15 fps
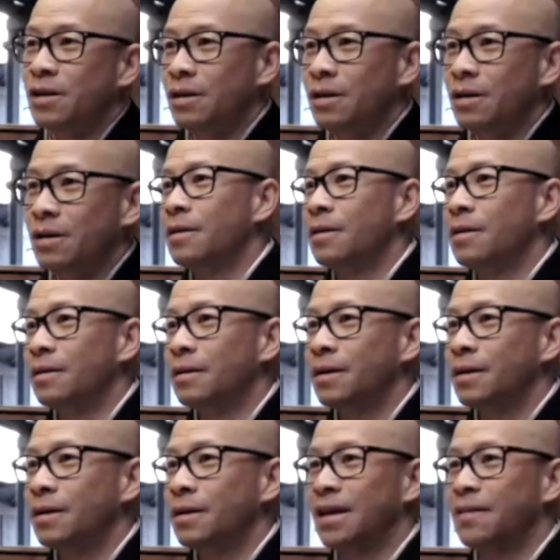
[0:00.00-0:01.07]
And of
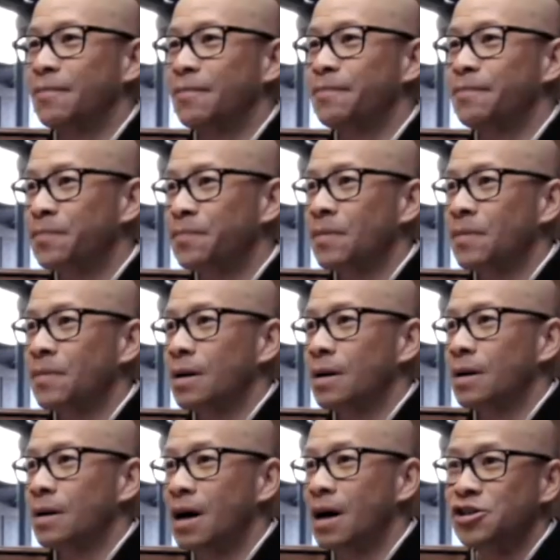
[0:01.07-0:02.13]
course, the
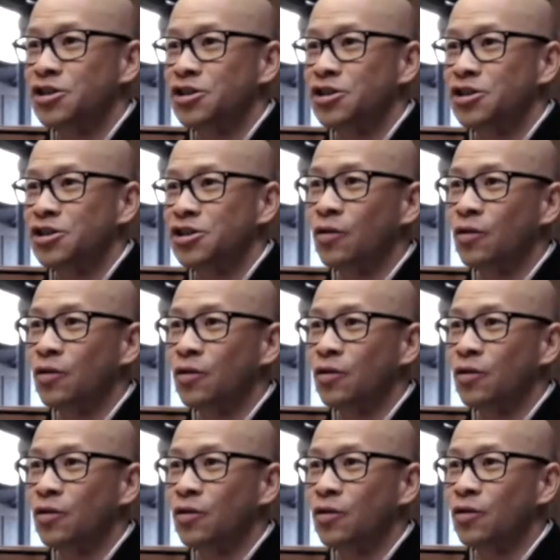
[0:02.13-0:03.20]
king
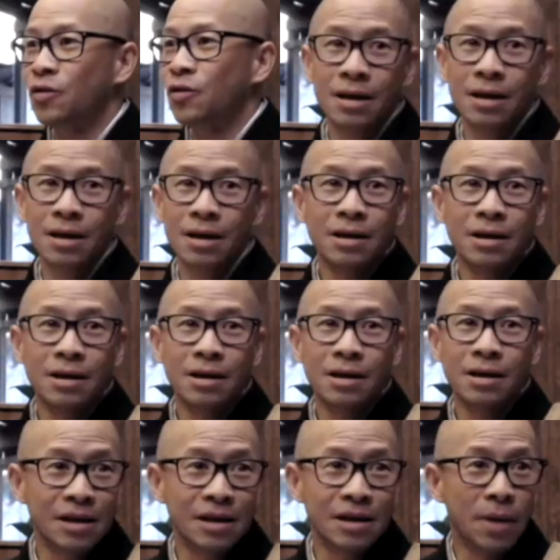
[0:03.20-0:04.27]
Hashinoku
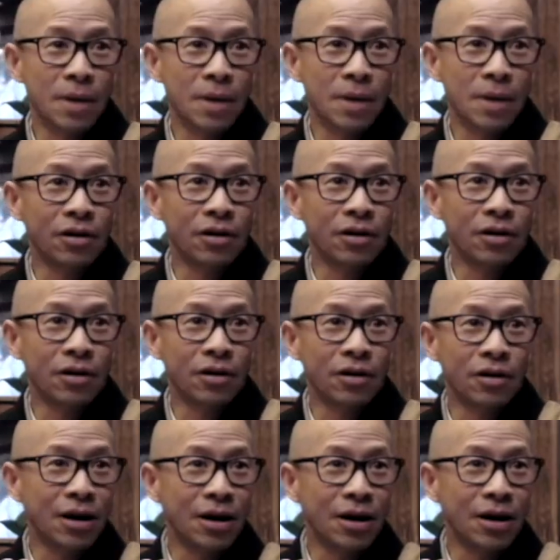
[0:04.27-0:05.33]
of the She,
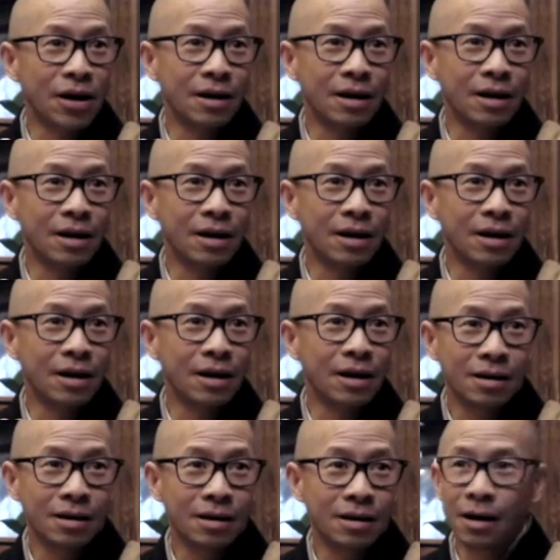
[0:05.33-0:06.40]
then he married
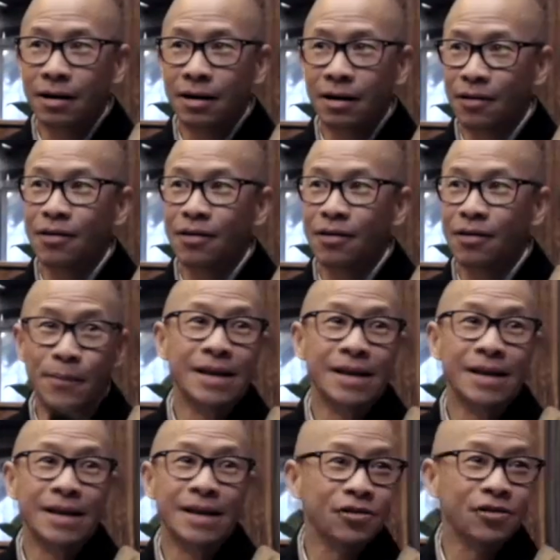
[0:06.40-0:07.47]
the
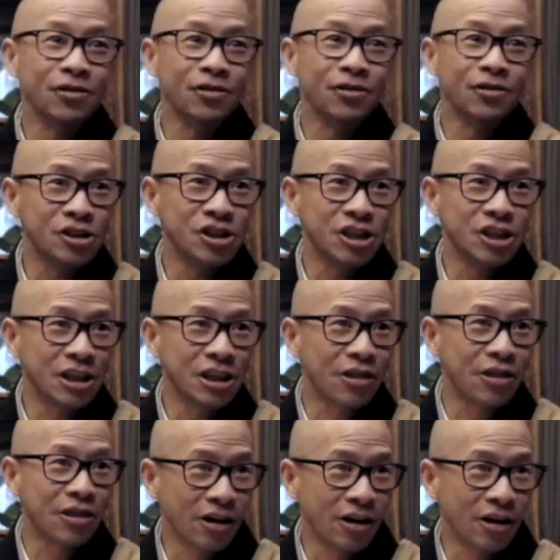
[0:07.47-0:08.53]

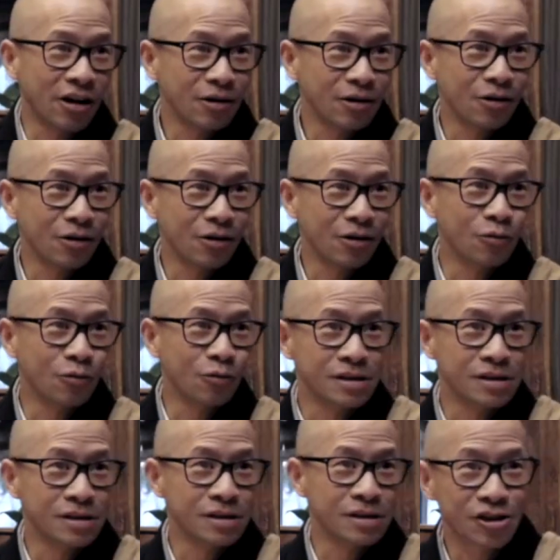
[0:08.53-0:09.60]
maidservant, which he
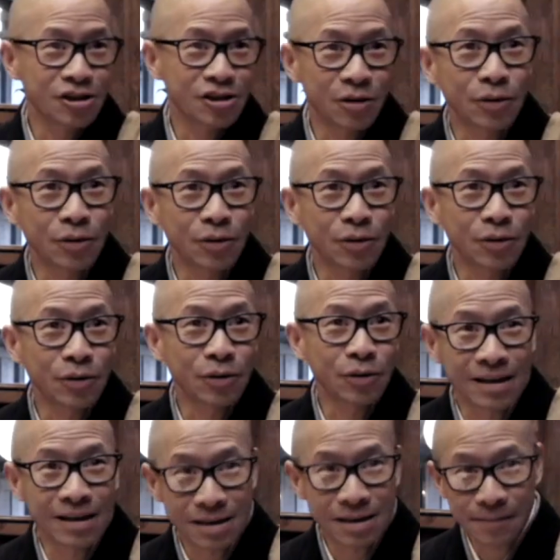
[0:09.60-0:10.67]
thought
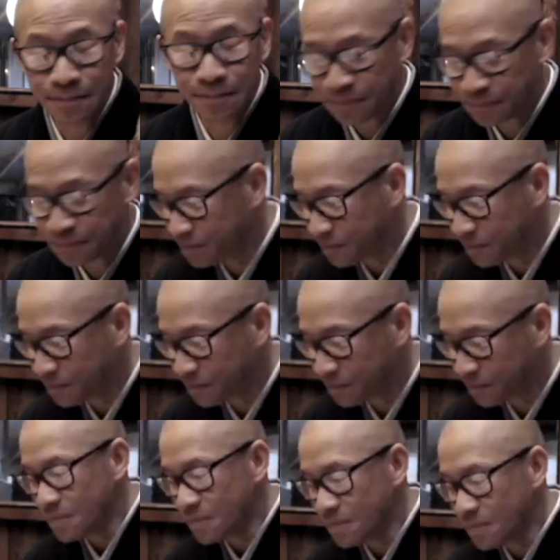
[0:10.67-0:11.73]
was actually a
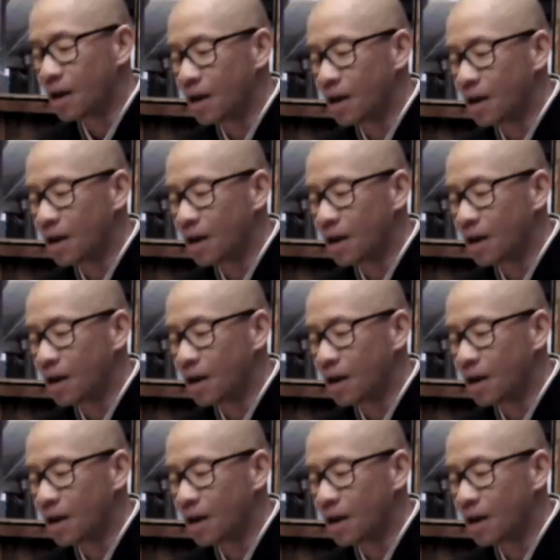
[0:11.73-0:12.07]
princess.